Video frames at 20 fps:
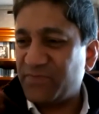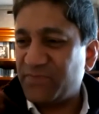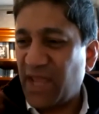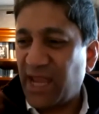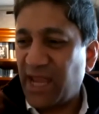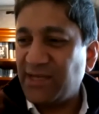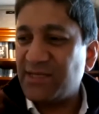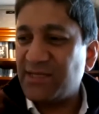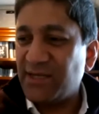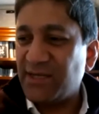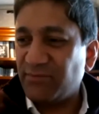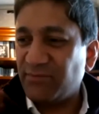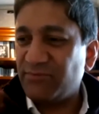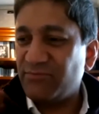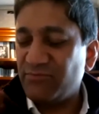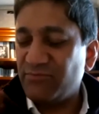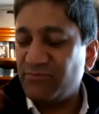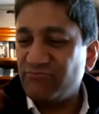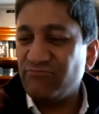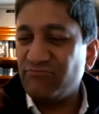ended up,
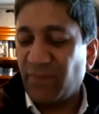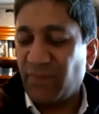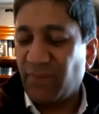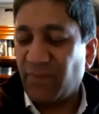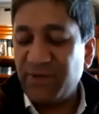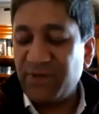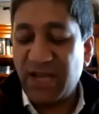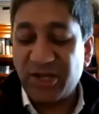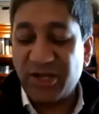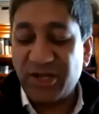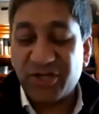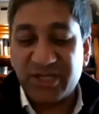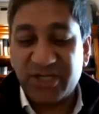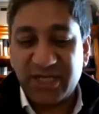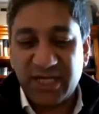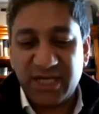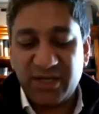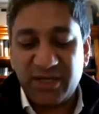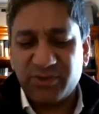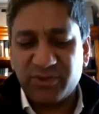my
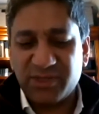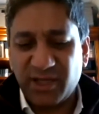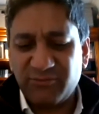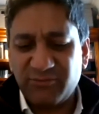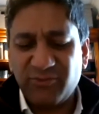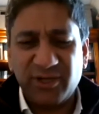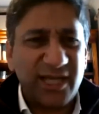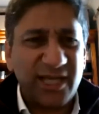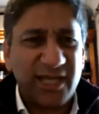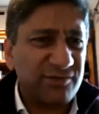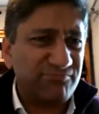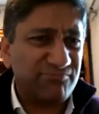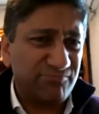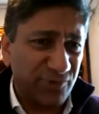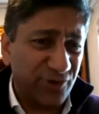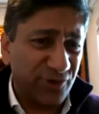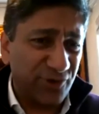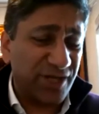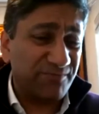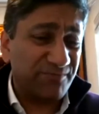PhD was like, well, let's
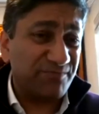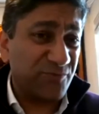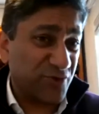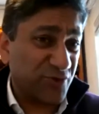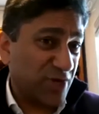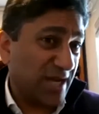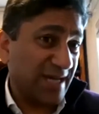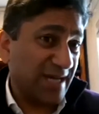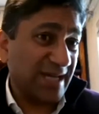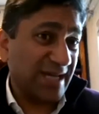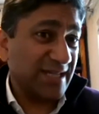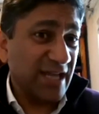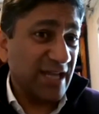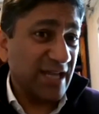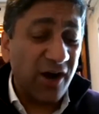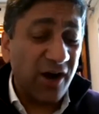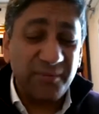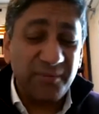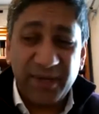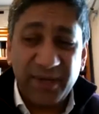look at training in the
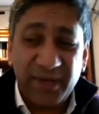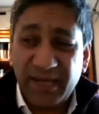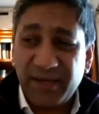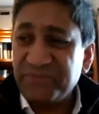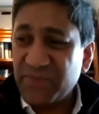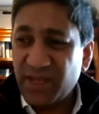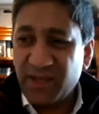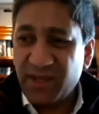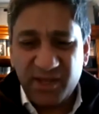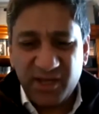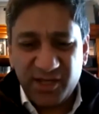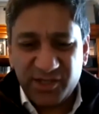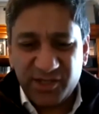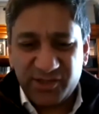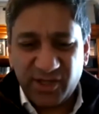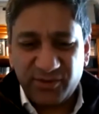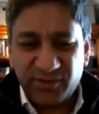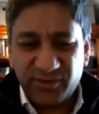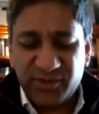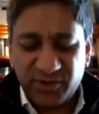army.
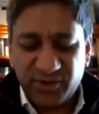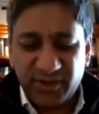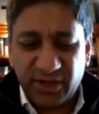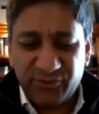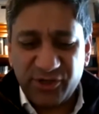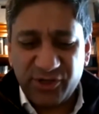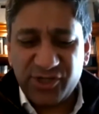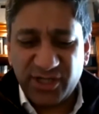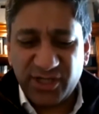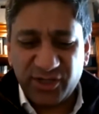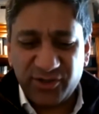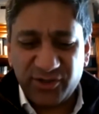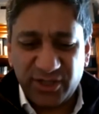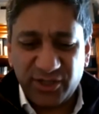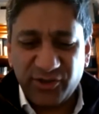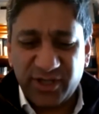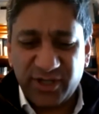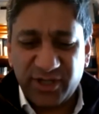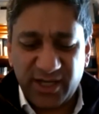So I was originally going to look